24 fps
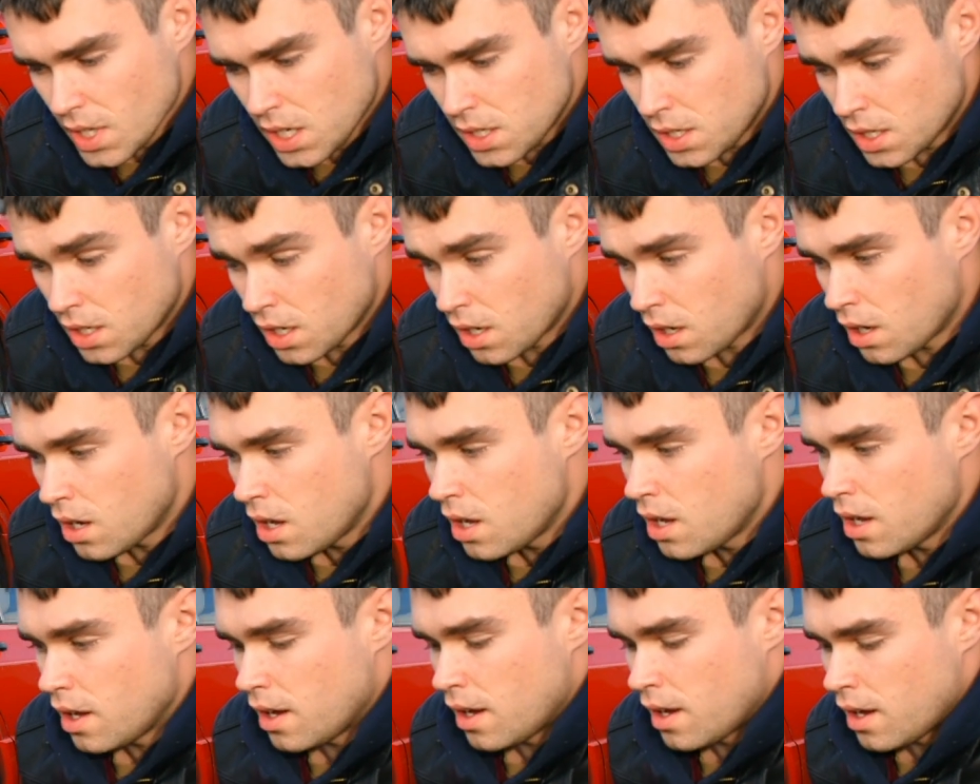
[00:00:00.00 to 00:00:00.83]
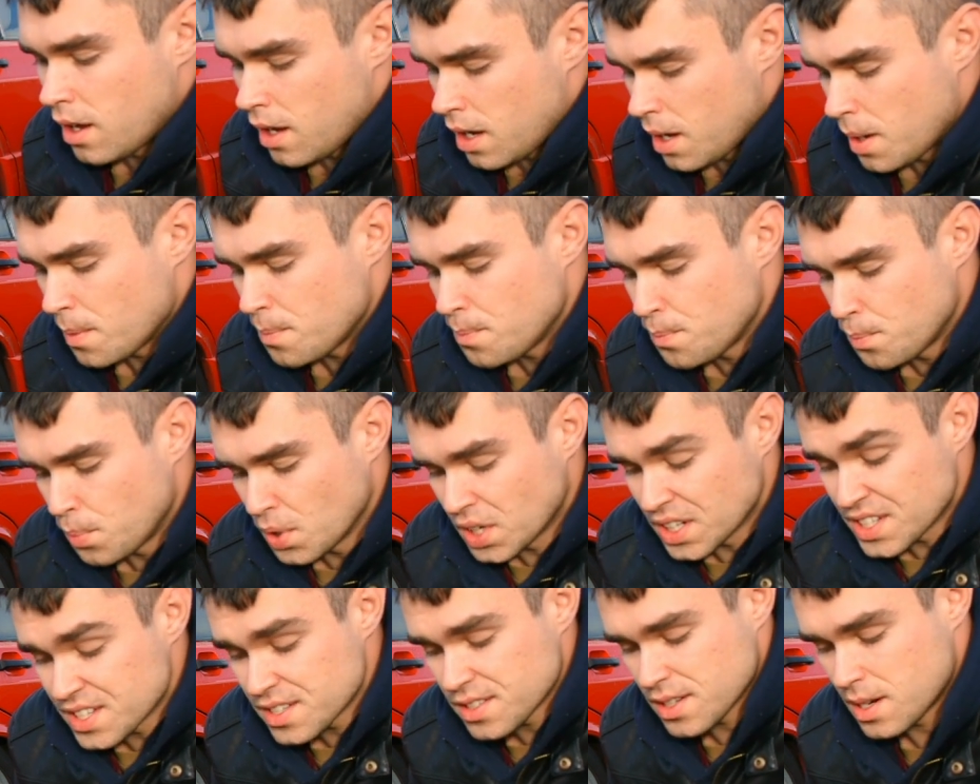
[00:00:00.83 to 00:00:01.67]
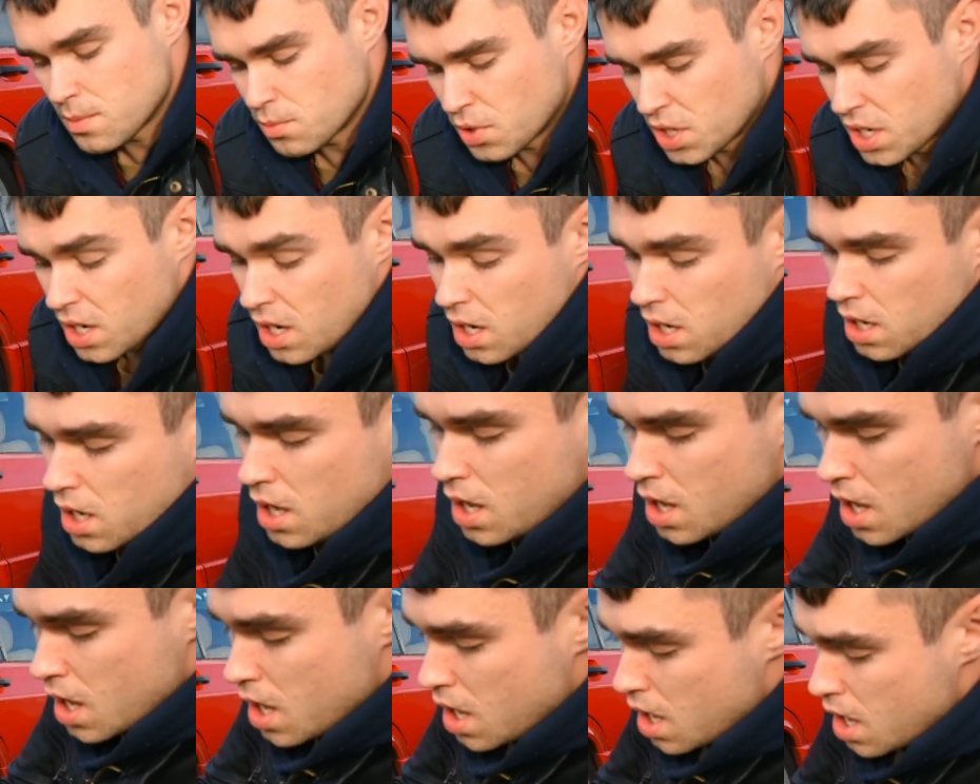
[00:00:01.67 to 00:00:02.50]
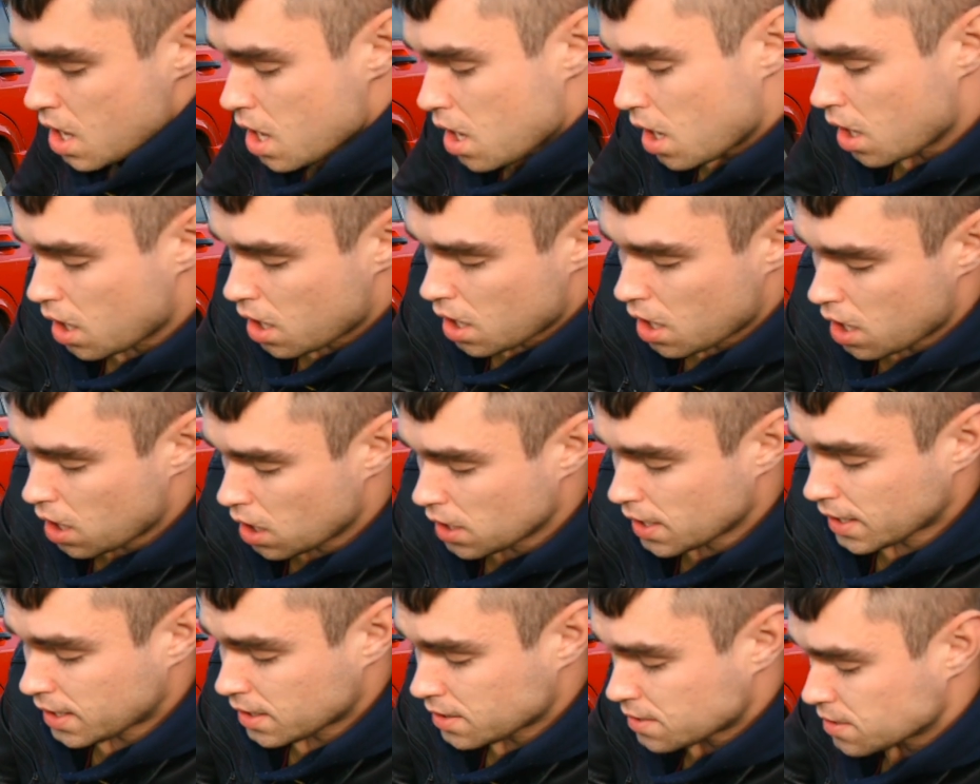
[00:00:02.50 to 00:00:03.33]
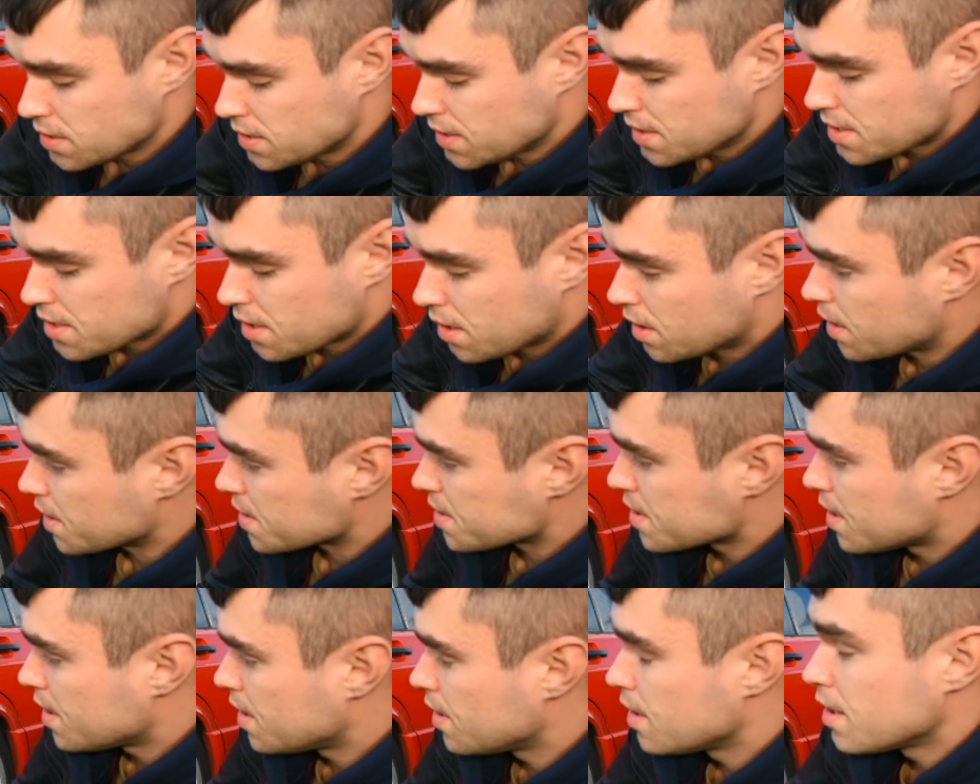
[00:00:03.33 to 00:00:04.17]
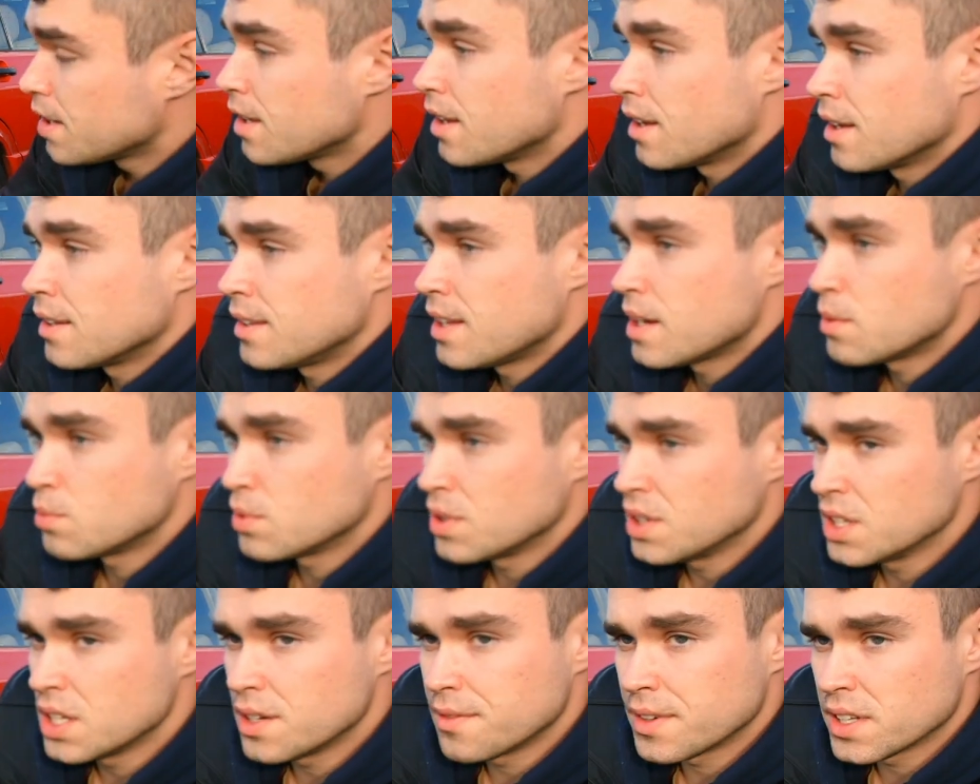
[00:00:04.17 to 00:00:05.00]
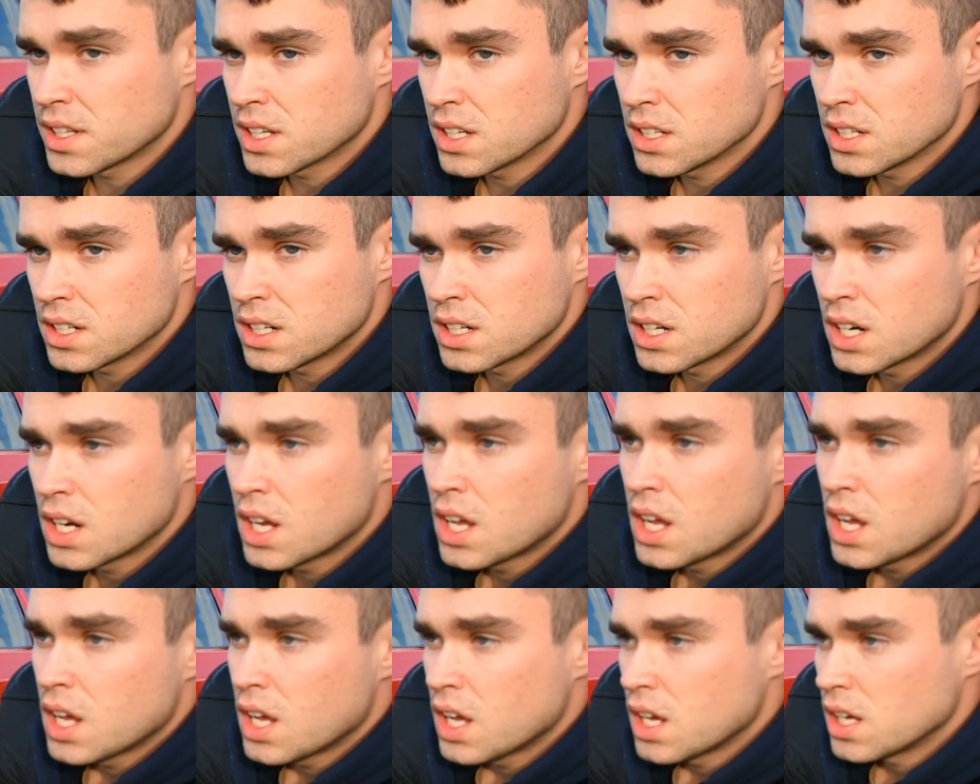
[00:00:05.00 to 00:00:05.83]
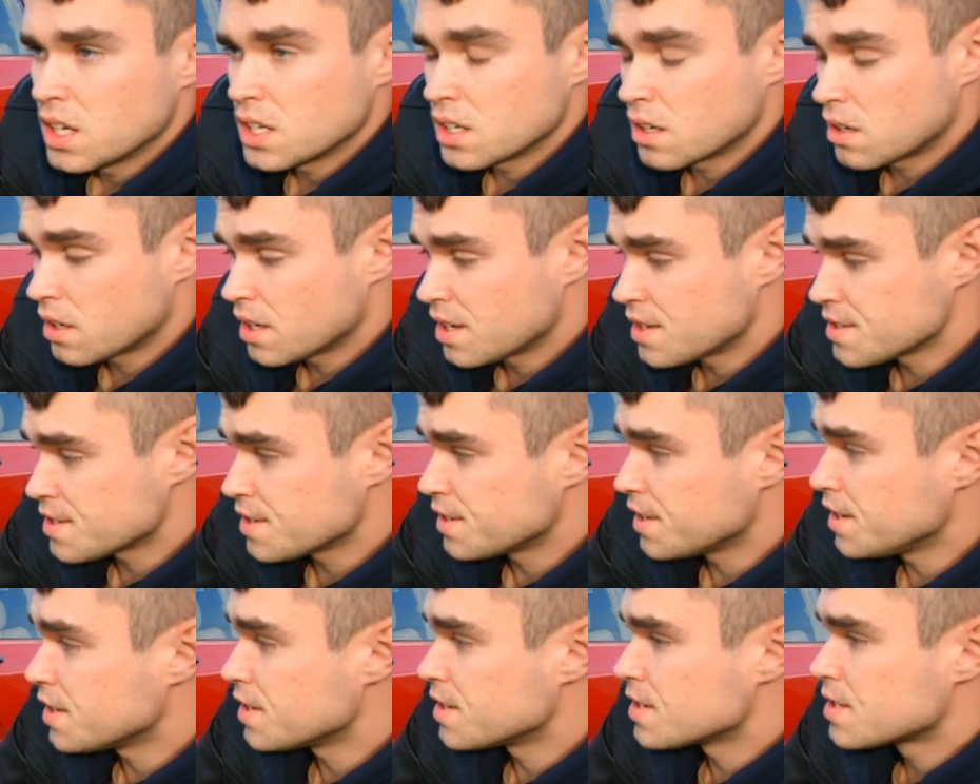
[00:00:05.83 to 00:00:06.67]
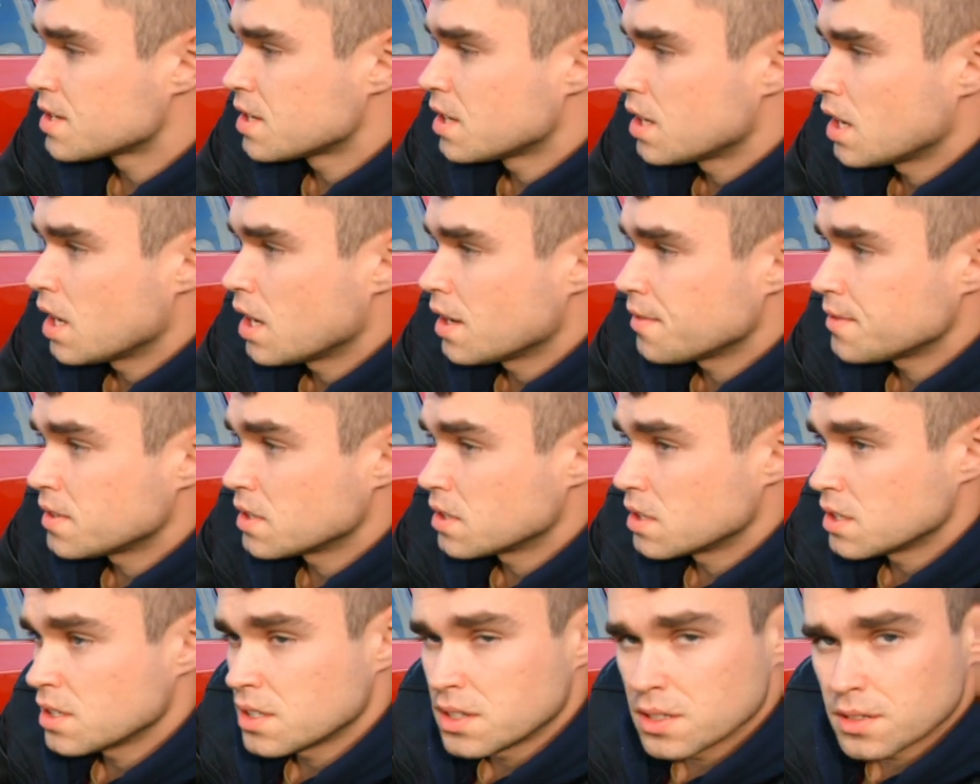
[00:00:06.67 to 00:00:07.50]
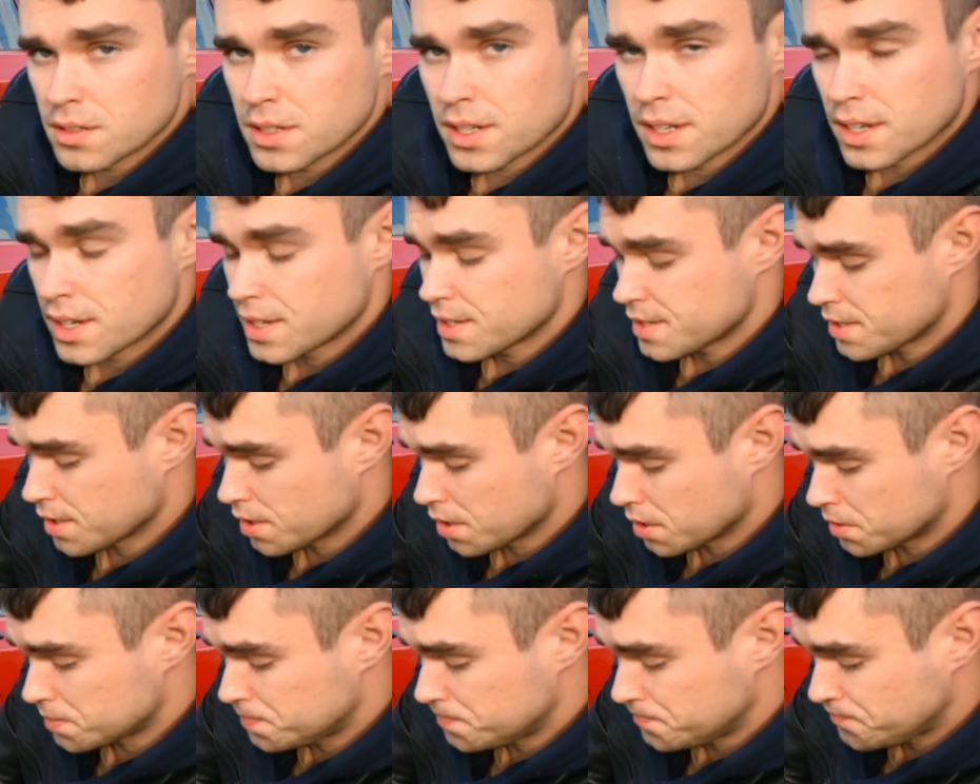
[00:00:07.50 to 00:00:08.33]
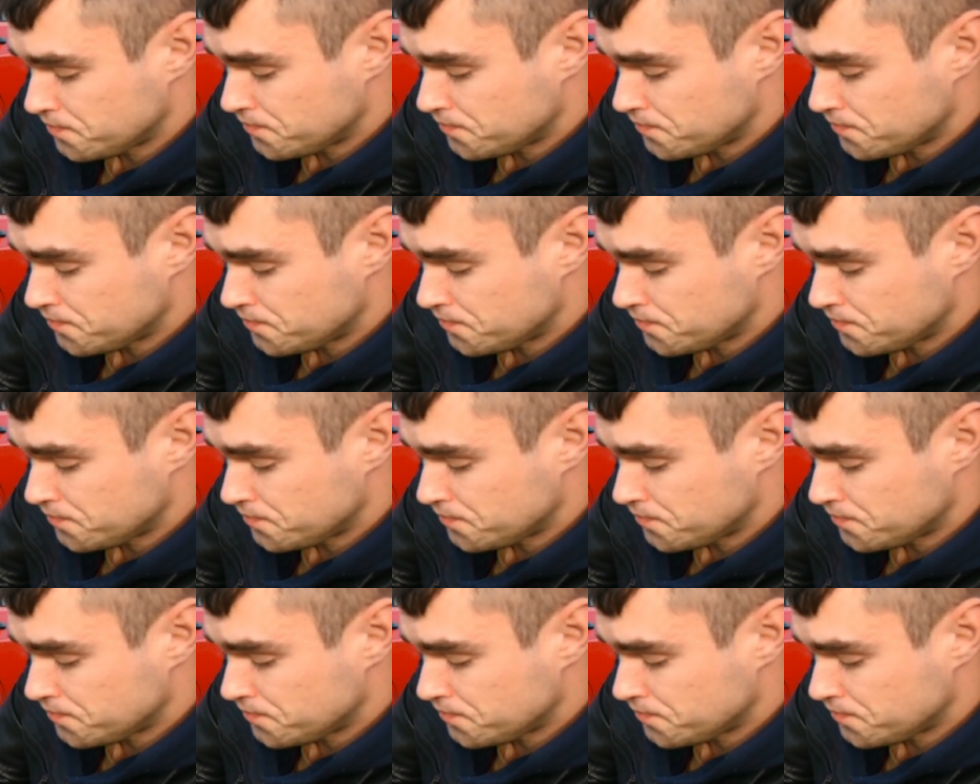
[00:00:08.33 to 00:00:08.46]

you know uh, put it somewhere uh, like into these cars uh, that will live another you know 100 years after you do it so